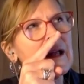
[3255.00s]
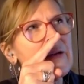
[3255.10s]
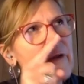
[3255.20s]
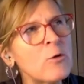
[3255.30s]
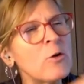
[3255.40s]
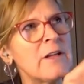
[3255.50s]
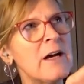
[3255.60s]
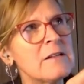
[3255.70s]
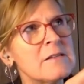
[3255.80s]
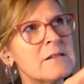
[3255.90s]

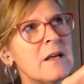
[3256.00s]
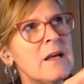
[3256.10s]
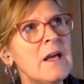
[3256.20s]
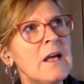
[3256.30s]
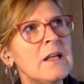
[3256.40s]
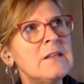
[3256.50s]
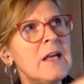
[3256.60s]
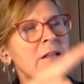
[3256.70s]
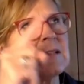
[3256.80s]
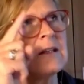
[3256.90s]
recognize
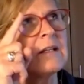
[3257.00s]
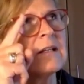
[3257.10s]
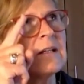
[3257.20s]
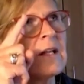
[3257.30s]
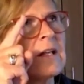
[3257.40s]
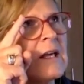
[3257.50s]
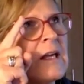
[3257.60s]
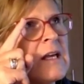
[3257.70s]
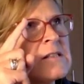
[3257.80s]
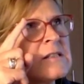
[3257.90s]
that
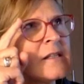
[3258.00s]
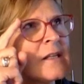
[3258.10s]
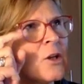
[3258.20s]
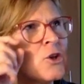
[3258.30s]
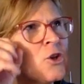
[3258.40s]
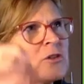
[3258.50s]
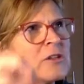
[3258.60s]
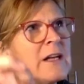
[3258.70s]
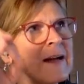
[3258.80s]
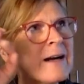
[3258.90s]
it's
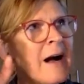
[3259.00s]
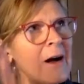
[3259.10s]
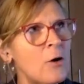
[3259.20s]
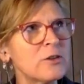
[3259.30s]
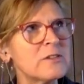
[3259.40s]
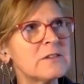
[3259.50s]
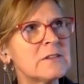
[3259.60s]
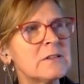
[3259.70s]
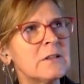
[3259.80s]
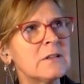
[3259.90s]
totally
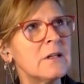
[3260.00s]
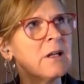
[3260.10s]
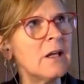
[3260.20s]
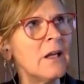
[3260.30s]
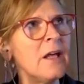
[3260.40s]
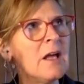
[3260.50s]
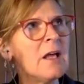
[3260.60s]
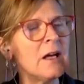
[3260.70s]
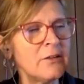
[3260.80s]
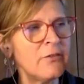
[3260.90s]
chaos
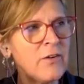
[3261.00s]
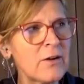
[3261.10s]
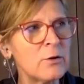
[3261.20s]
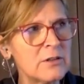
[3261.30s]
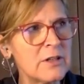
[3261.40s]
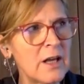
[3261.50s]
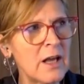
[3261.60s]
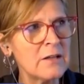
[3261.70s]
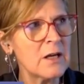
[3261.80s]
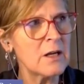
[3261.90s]
at the faculty
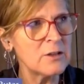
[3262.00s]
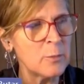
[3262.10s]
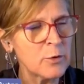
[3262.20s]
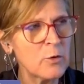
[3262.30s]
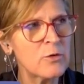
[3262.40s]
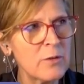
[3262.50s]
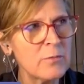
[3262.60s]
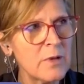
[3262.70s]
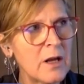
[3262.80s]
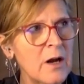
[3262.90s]
and at the
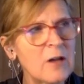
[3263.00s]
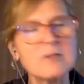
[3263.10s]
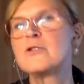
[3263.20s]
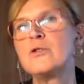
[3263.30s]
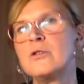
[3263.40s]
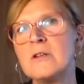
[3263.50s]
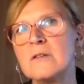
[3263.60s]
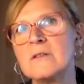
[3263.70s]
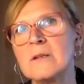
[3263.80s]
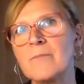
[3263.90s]
program are
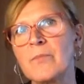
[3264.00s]
students,